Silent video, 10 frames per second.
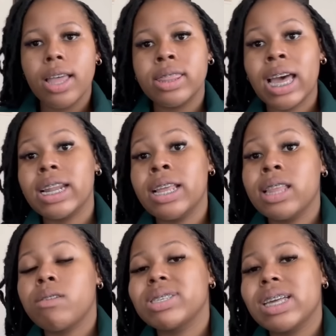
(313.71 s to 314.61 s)

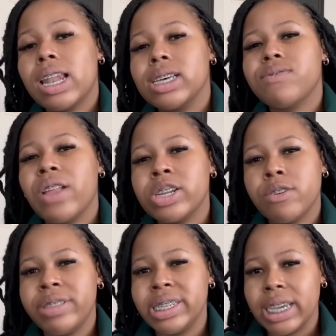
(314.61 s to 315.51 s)
That was the last flight
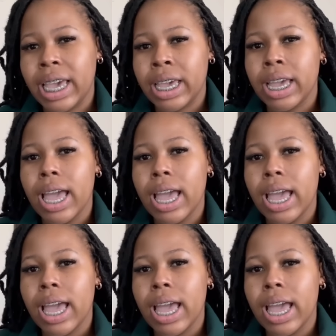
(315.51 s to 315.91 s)
of the day.